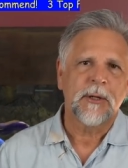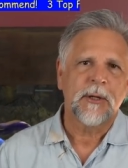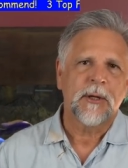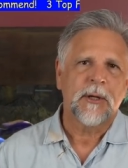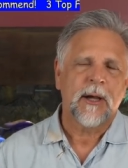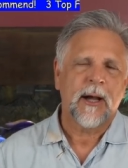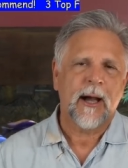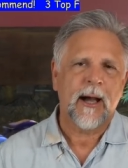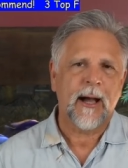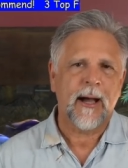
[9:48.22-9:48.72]

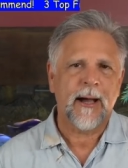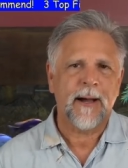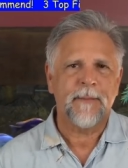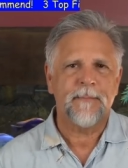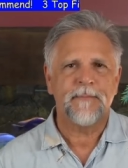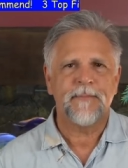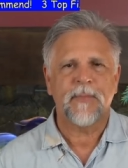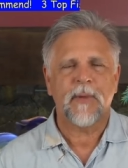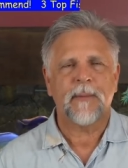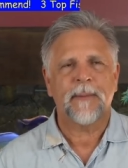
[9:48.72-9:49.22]
uh,
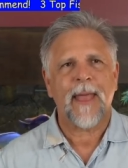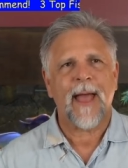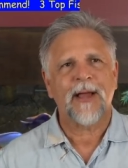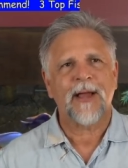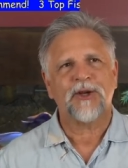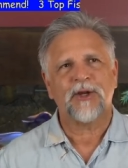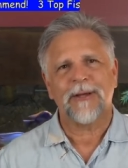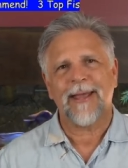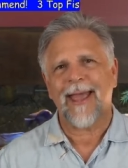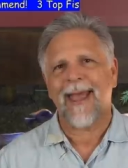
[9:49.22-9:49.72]

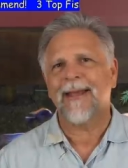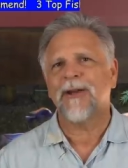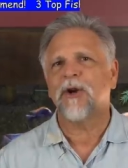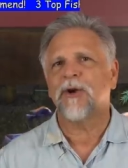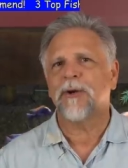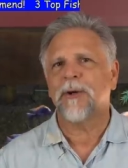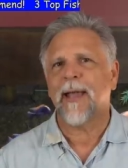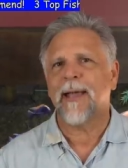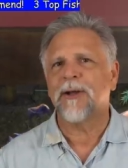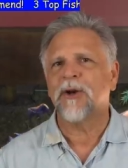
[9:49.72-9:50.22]
actually ener
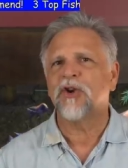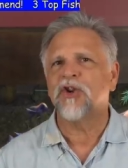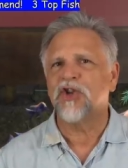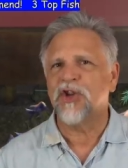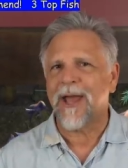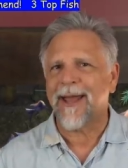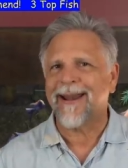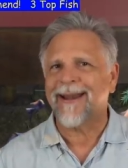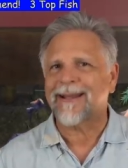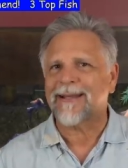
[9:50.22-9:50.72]

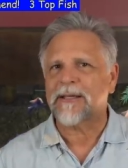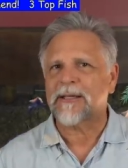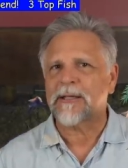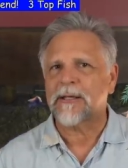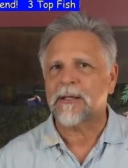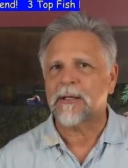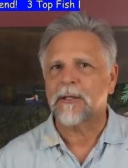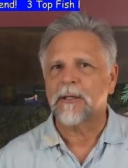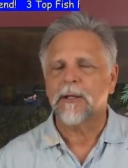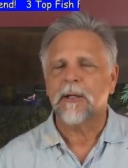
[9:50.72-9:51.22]

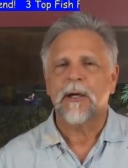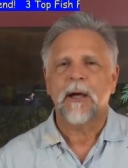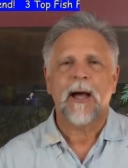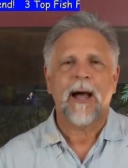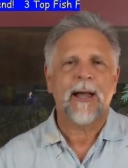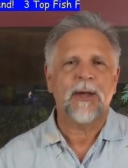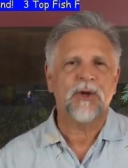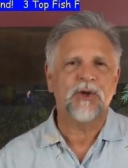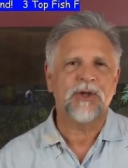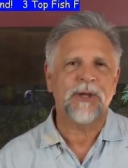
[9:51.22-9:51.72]
energetics. I
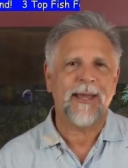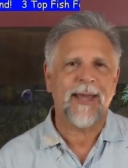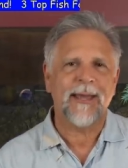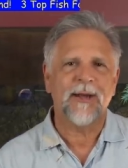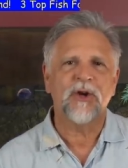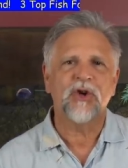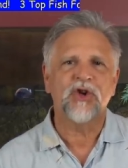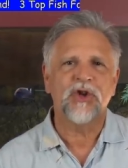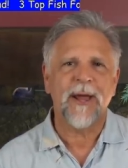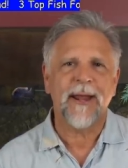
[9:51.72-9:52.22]
use the
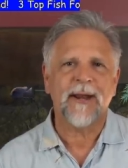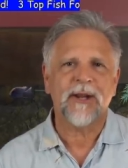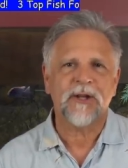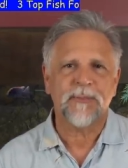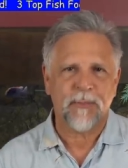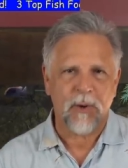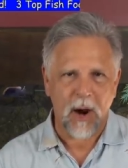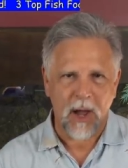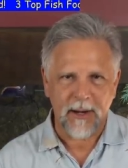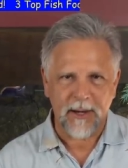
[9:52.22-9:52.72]
energetics
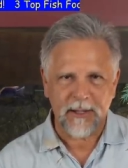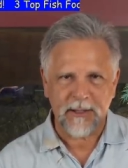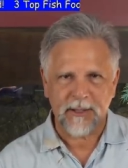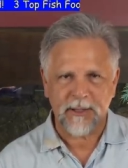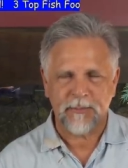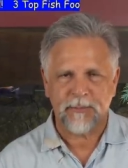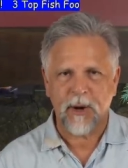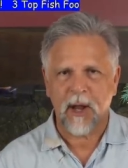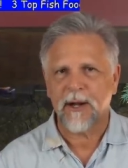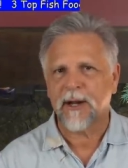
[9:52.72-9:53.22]
product
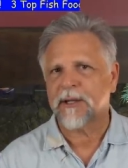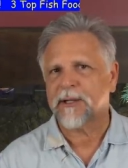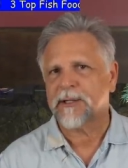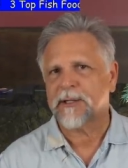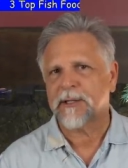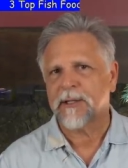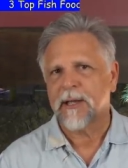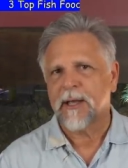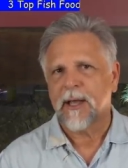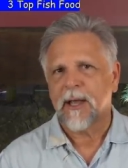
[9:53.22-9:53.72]
products
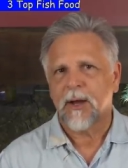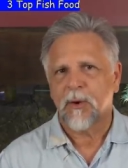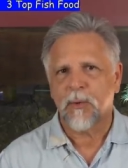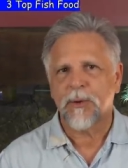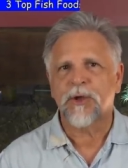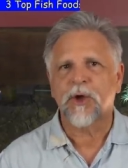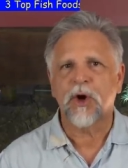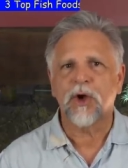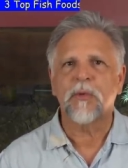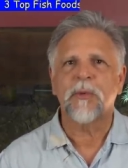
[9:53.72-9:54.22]
with
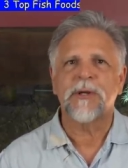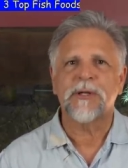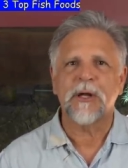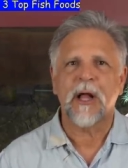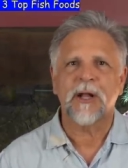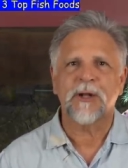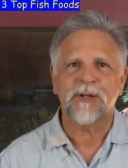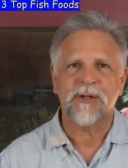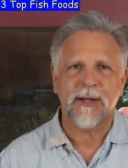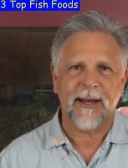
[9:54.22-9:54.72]
good
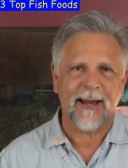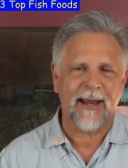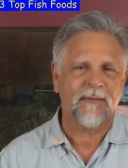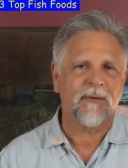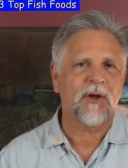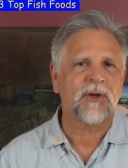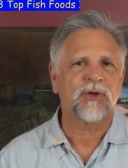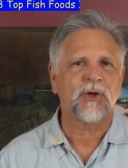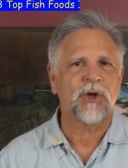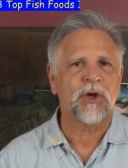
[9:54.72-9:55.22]
results. I've
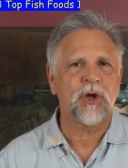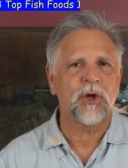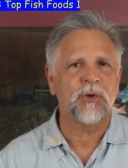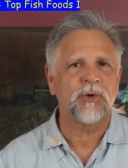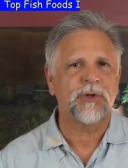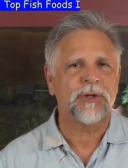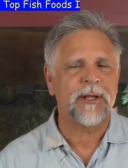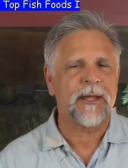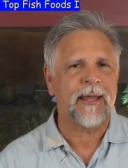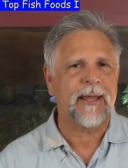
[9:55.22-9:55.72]
also
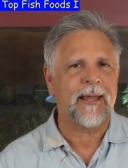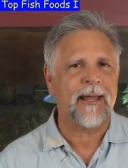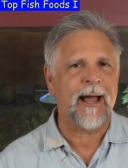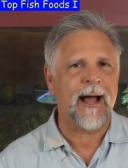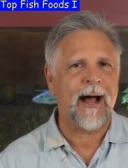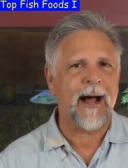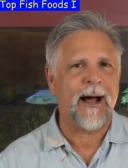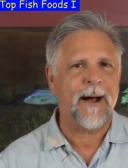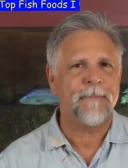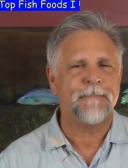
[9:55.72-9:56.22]
used the
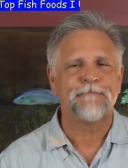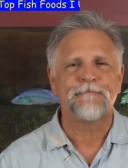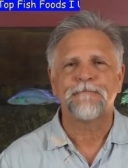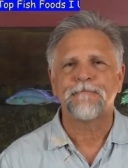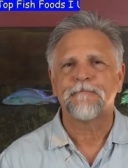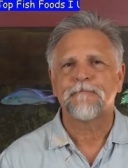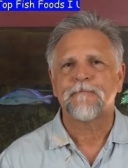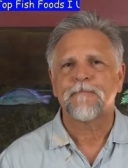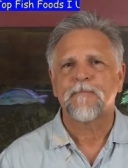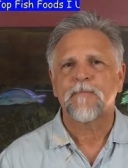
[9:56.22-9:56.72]
um,
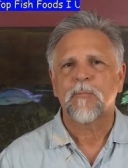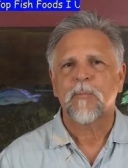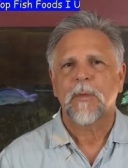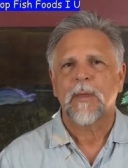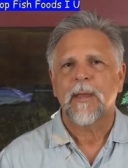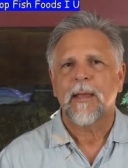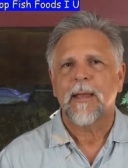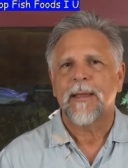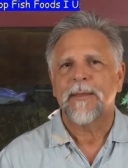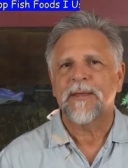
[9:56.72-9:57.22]

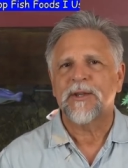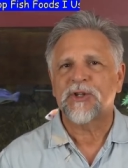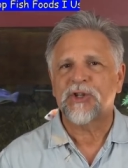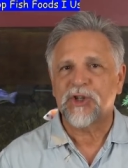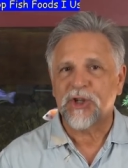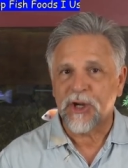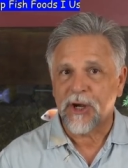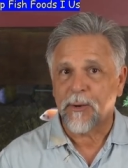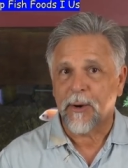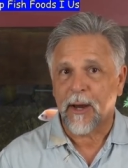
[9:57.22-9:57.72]
the
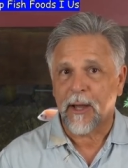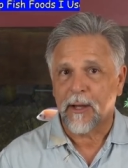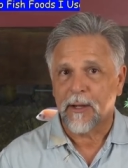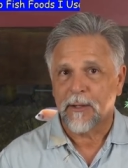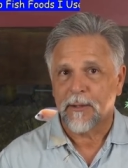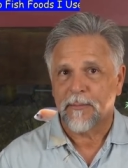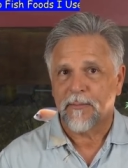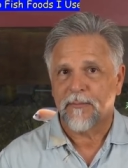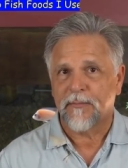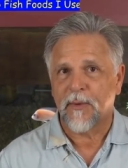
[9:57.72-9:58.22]
Sera
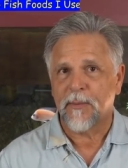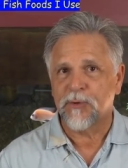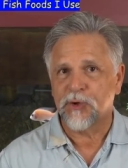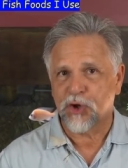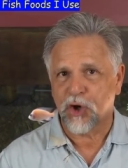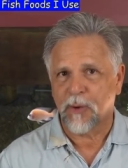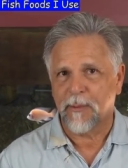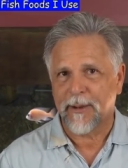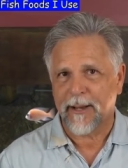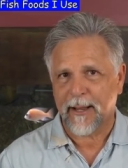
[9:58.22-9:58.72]
from
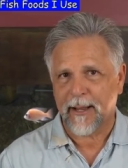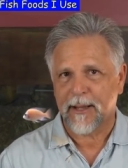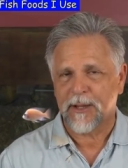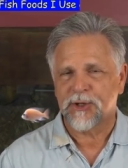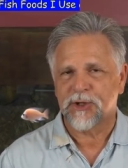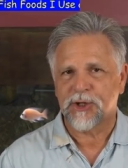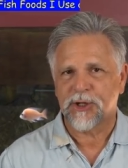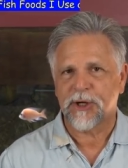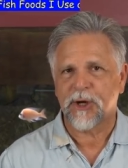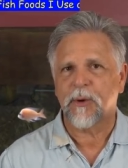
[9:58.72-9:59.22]
Germany,
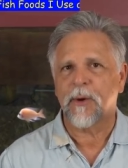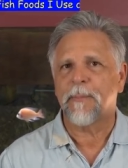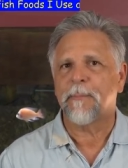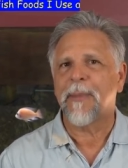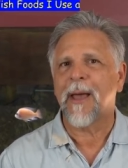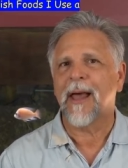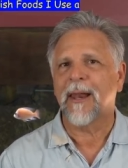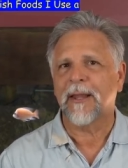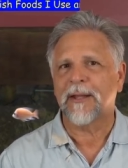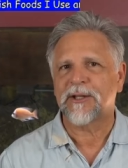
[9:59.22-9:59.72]
Sera
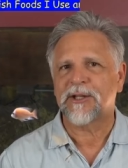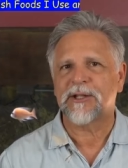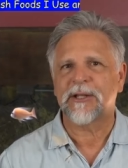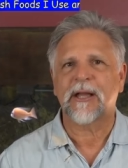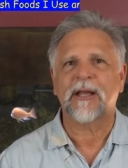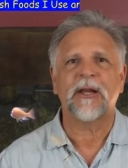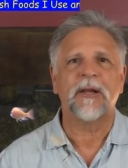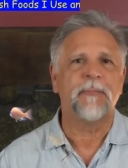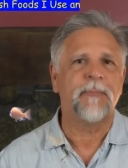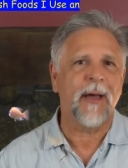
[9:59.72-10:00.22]
pellets,
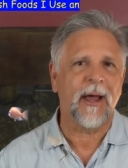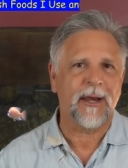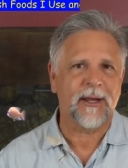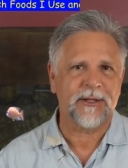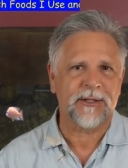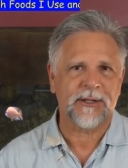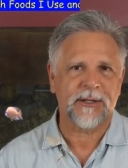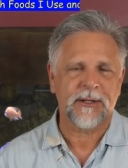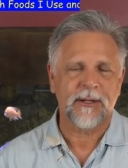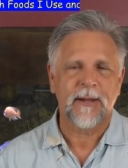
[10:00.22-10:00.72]
cichlid
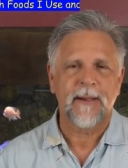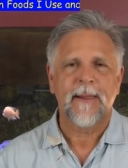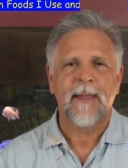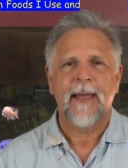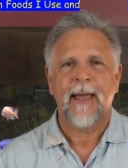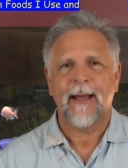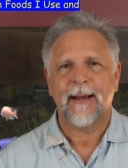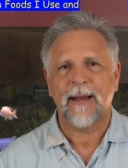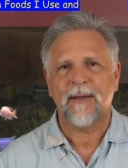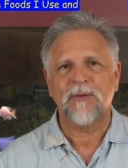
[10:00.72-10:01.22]
pellets,
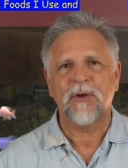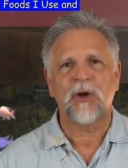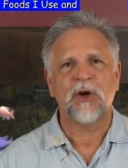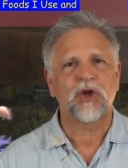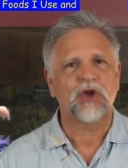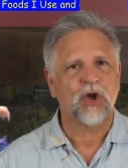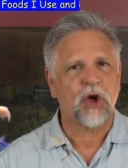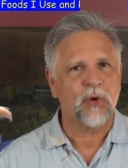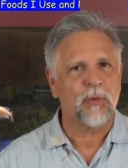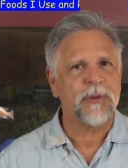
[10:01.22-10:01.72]
and I've noticed
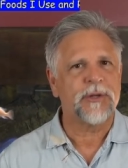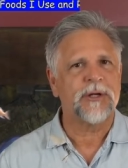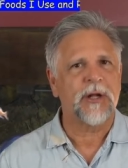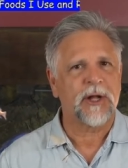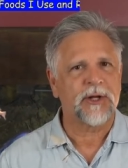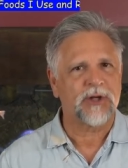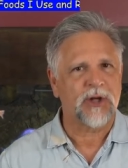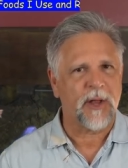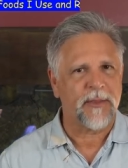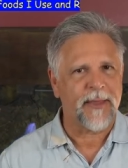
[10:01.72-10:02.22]
good
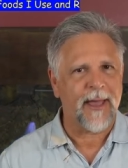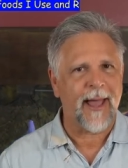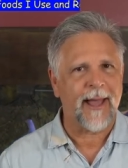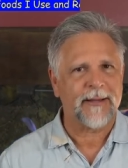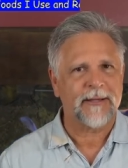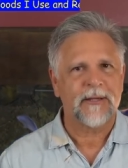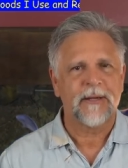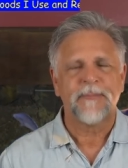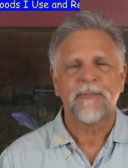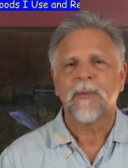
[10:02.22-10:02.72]
results on that.
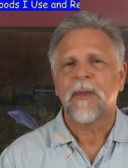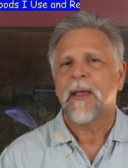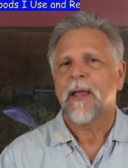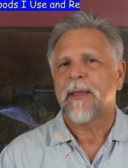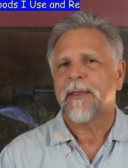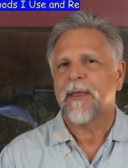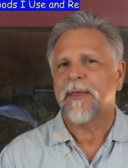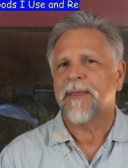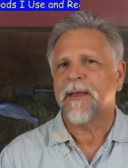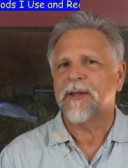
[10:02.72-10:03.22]

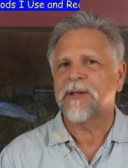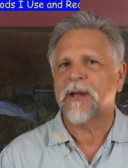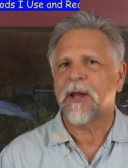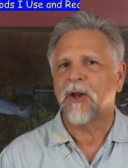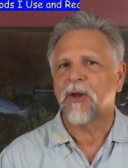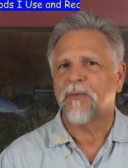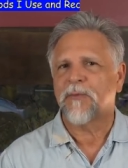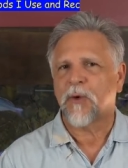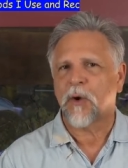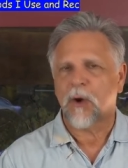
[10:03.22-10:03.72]
The things I
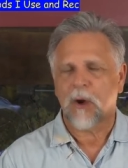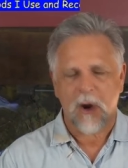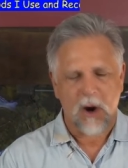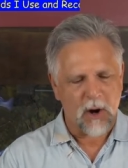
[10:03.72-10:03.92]
look for are